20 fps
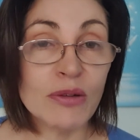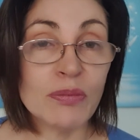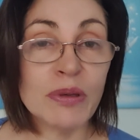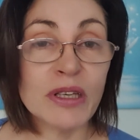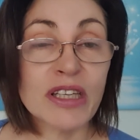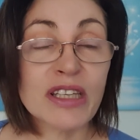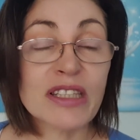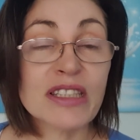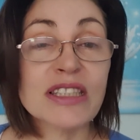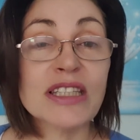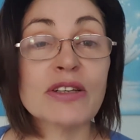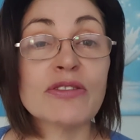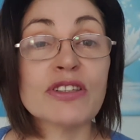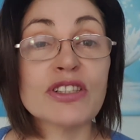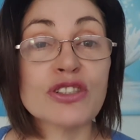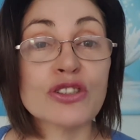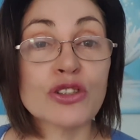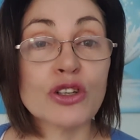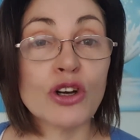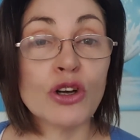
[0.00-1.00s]
because there is
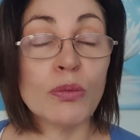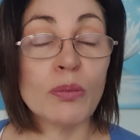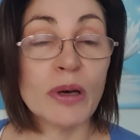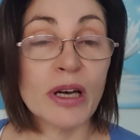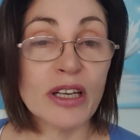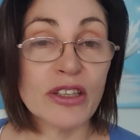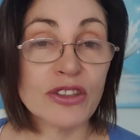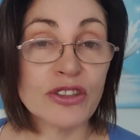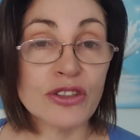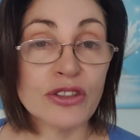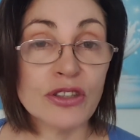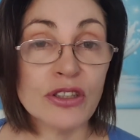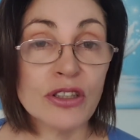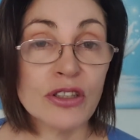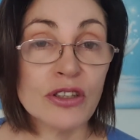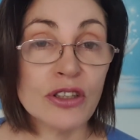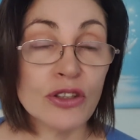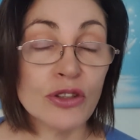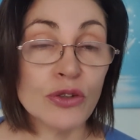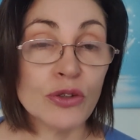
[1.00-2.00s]
so much
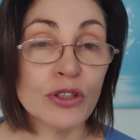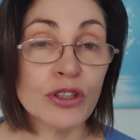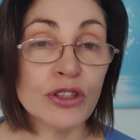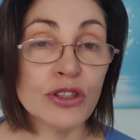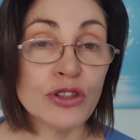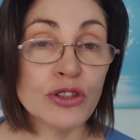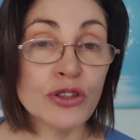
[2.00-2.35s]
that you can